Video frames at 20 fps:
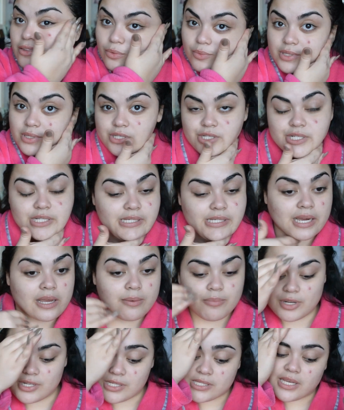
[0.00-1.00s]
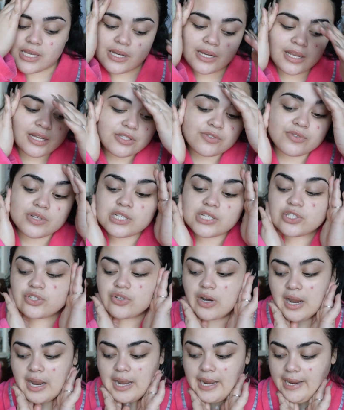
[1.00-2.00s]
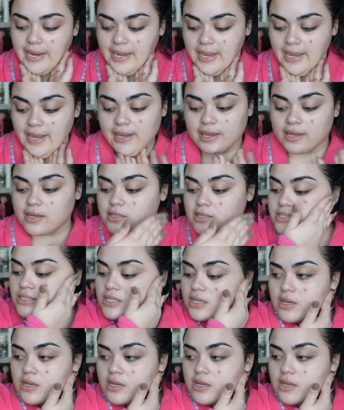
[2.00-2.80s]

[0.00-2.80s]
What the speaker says: the winter time, your skin gets really dry, and